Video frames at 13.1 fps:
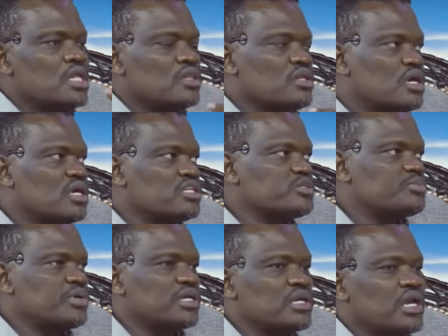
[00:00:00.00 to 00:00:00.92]
they can
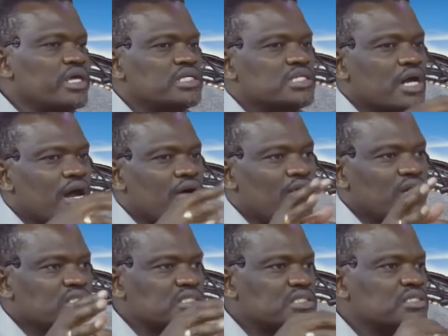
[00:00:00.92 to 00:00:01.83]
spend late
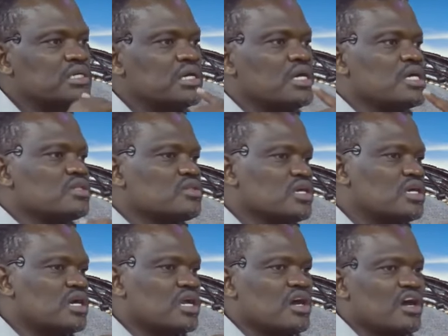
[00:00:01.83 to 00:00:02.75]
hours, they
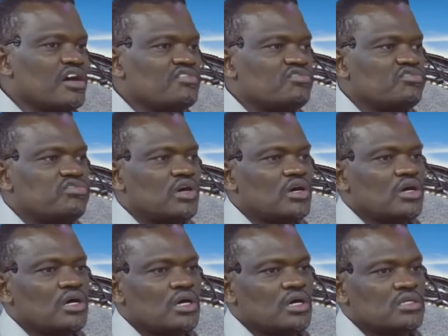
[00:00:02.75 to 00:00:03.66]
can have
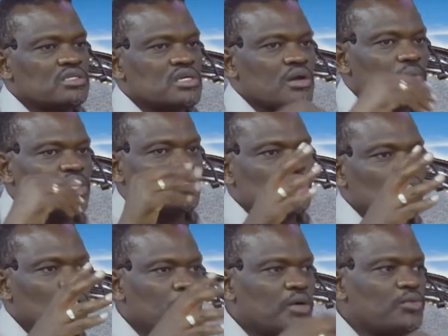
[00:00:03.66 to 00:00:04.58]
nyama
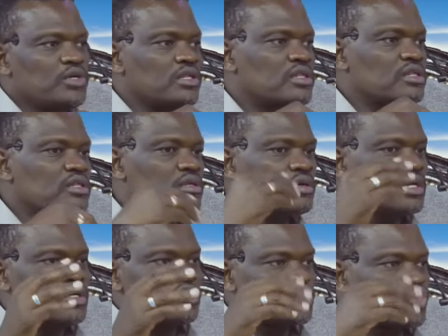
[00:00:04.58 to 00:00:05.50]
choma with
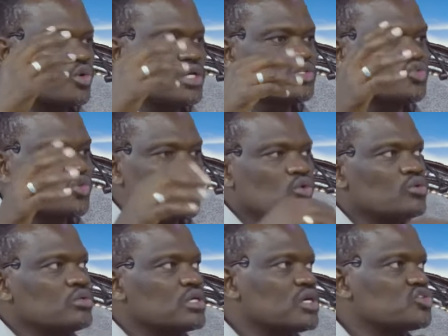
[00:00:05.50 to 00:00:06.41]
so and
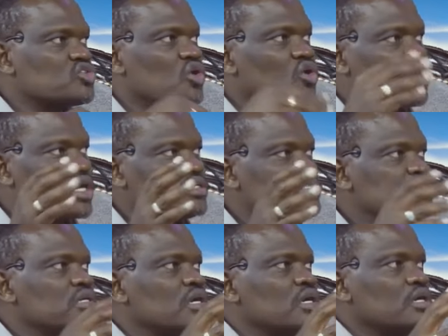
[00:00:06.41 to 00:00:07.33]
so, as long
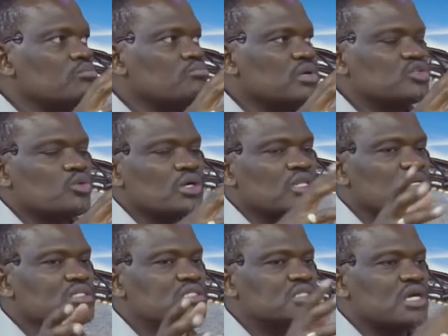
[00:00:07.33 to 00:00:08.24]
as, but when
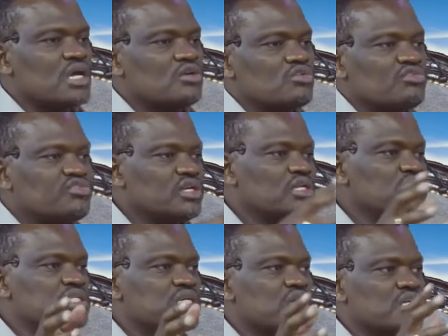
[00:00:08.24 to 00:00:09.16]
they start to feel
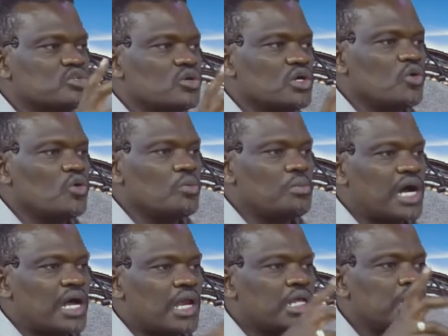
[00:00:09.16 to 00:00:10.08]
this guy is going home
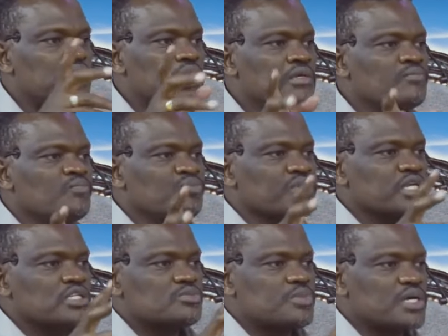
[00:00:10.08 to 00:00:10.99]
early,
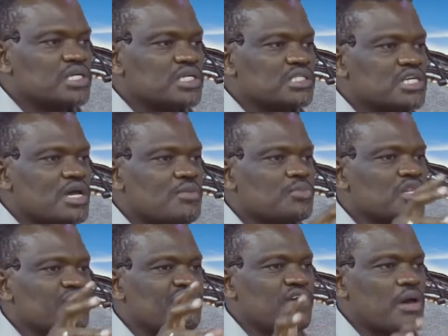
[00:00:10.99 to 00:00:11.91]
he's spending time with
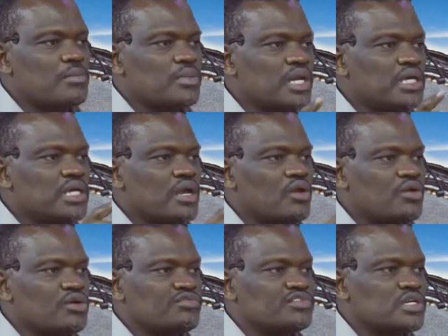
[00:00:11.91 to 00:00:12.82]
the family, a
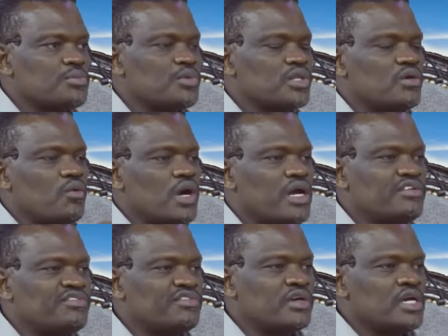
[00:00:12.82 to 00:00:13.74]
lot of time with the
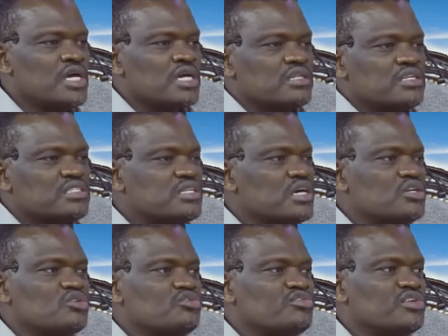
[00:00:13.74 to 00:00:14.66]
wife, they
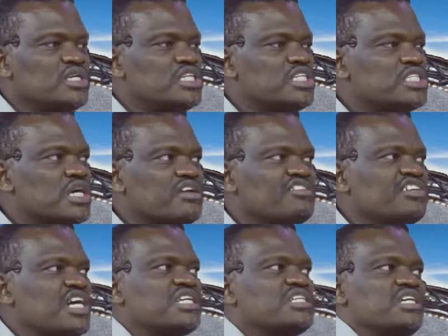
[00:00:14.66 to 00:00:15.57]
start to feel
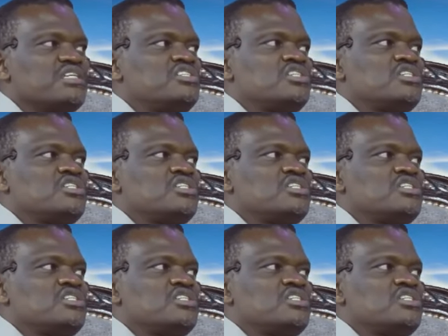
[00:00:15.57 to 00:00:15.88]
disadvantaged.